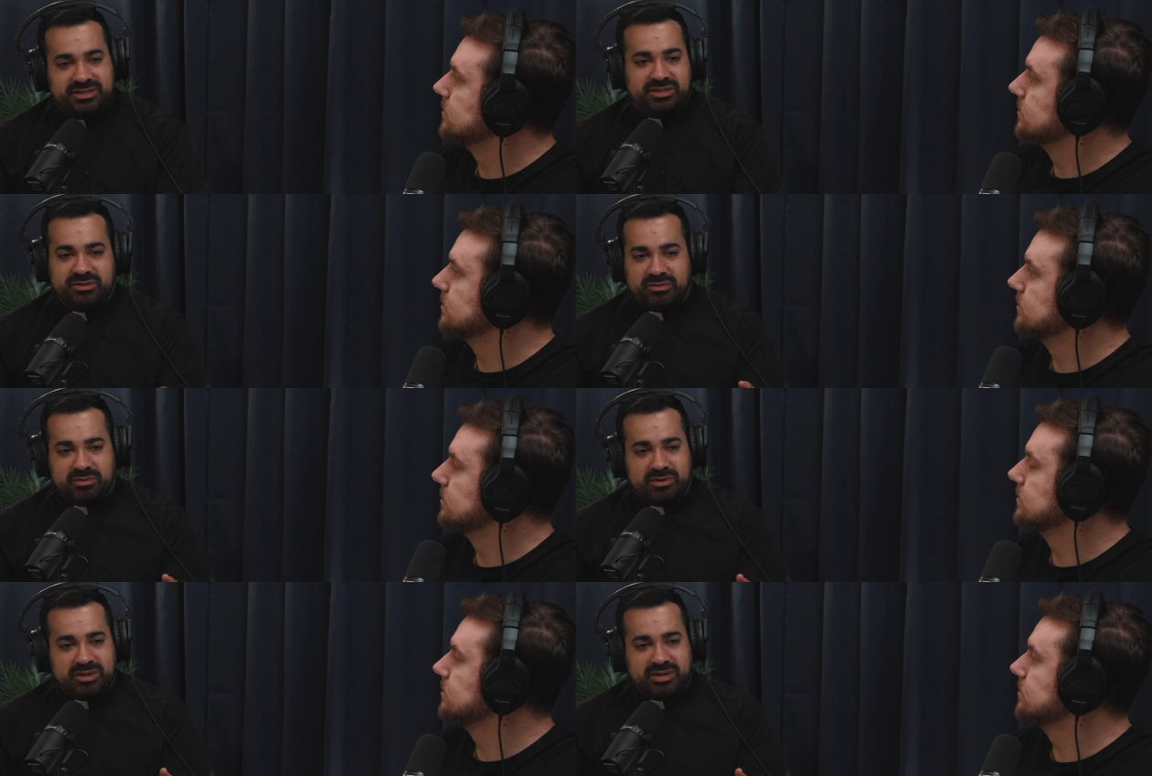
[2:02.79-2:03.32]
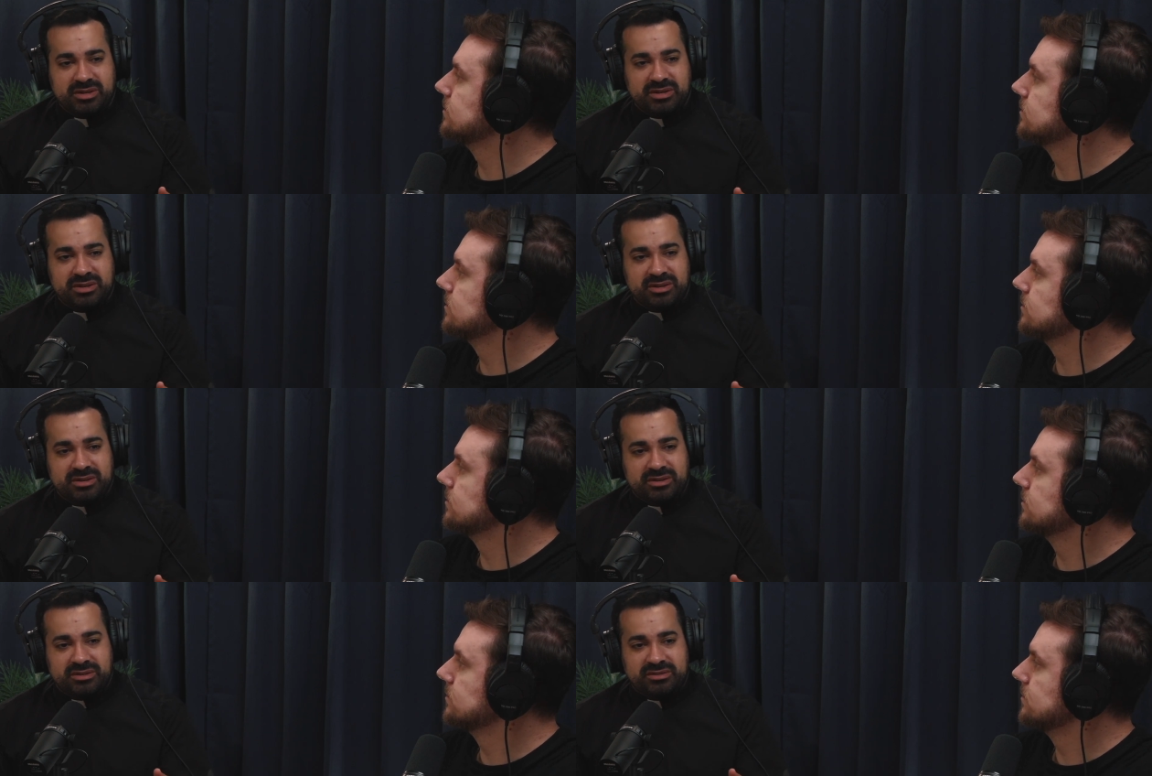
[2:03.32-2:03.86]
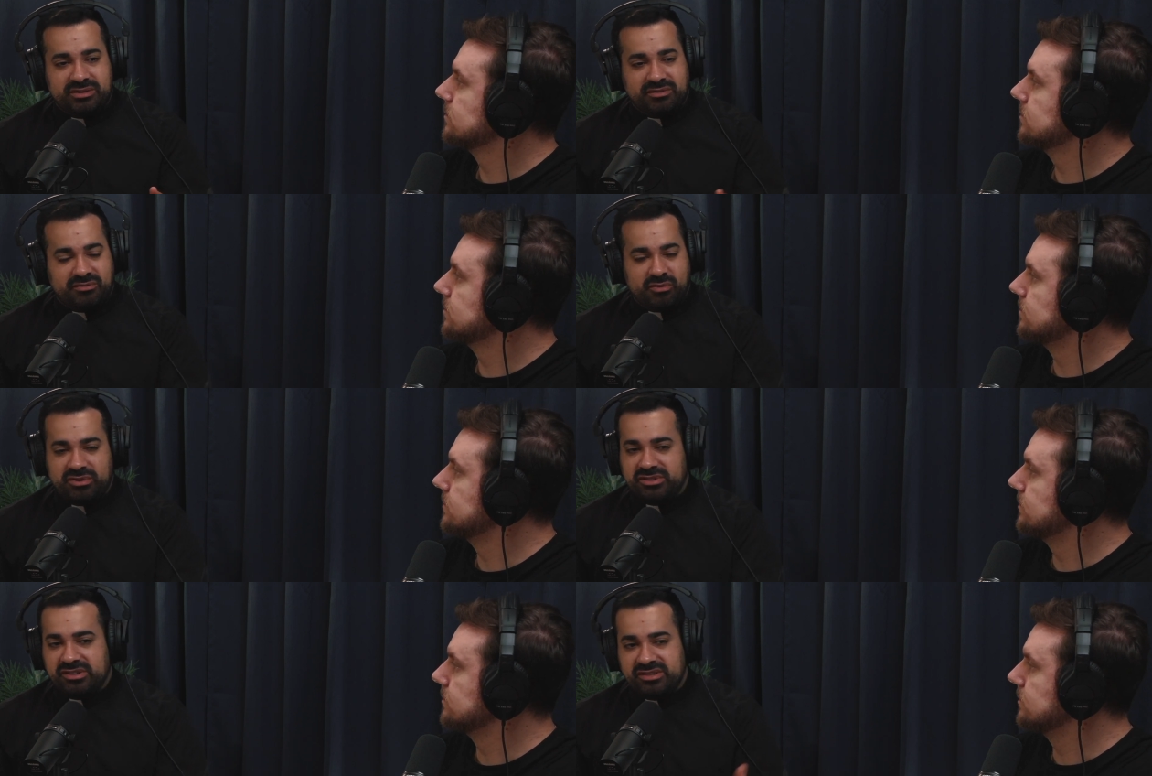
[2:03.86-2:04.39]
Speaker 1: to
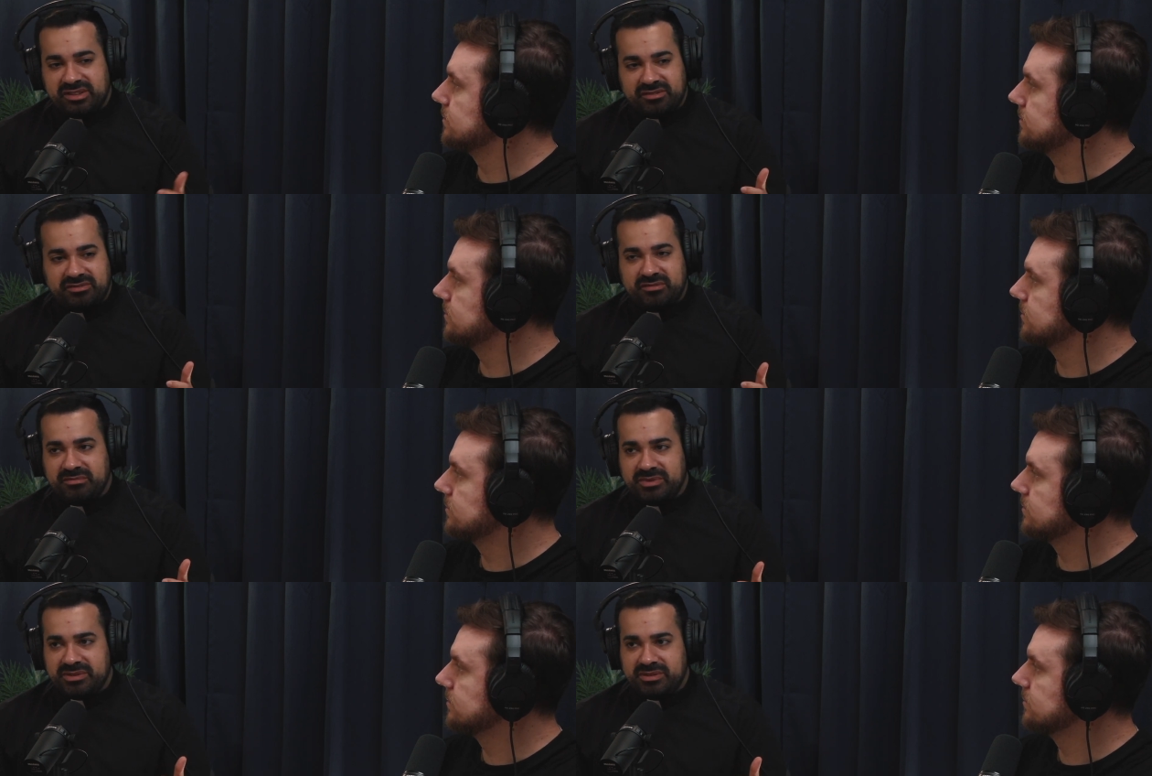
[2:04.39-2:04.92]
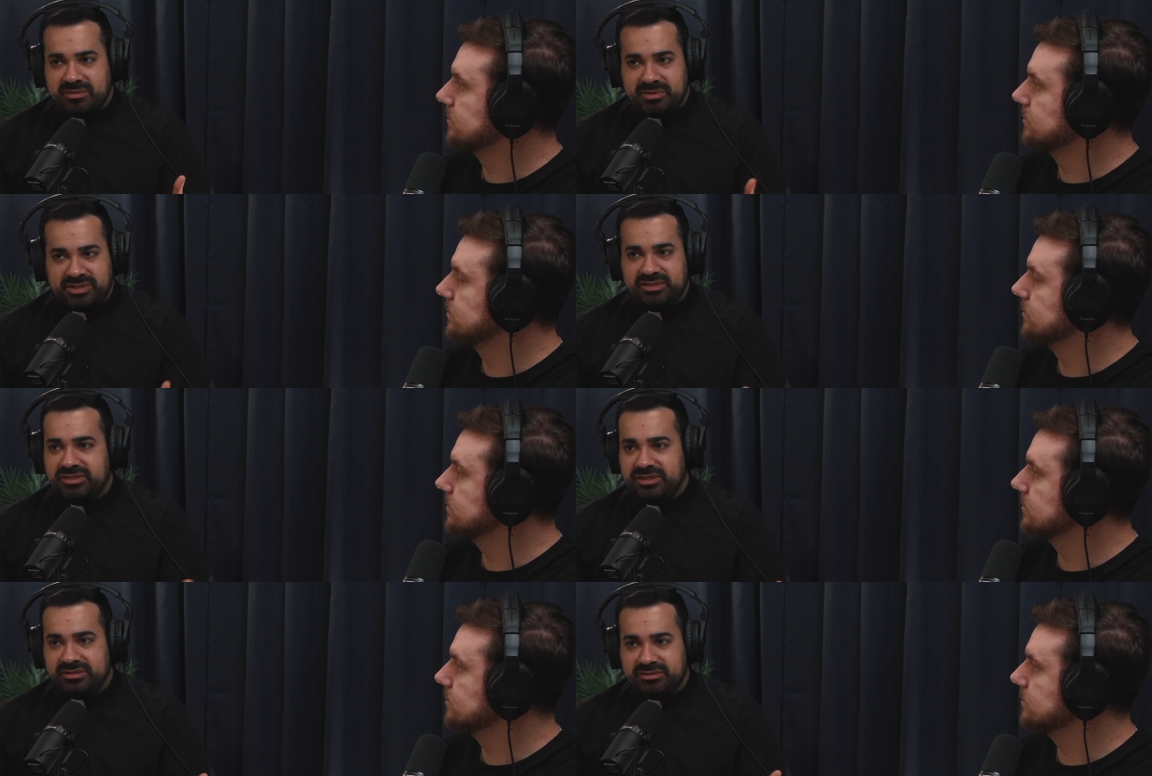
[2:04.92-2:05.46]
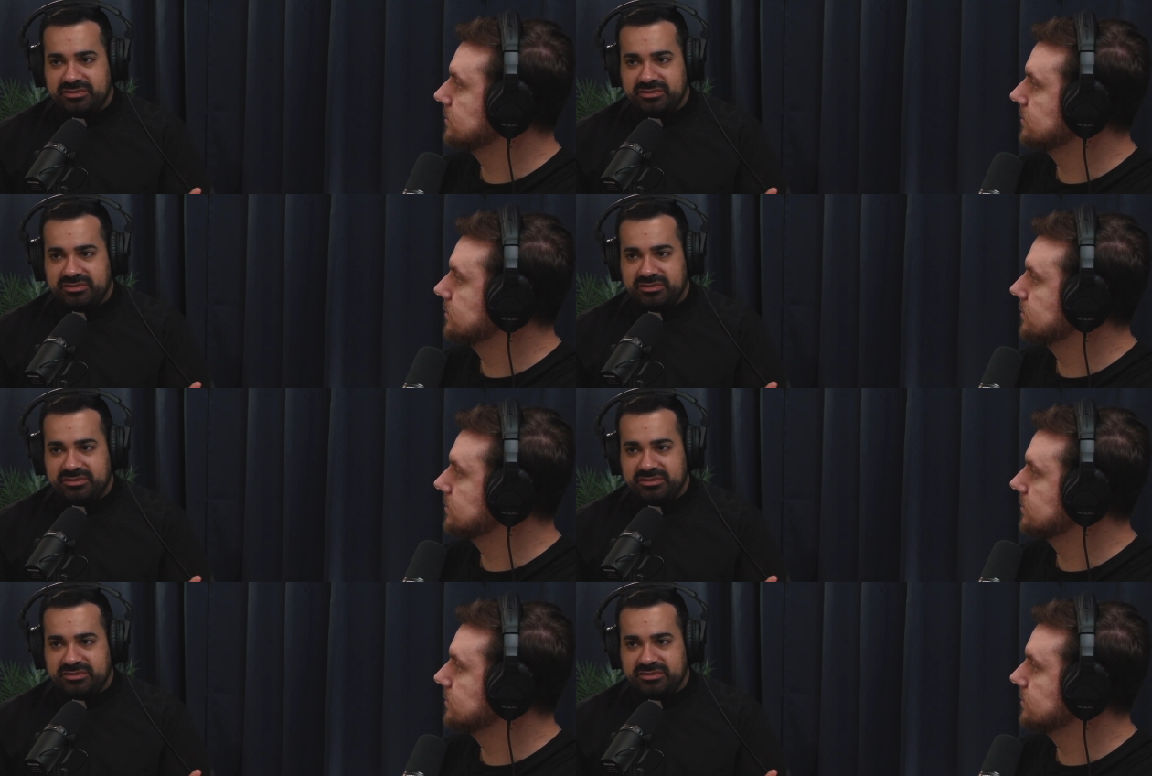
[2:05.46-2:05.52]
divorce yourself from the material.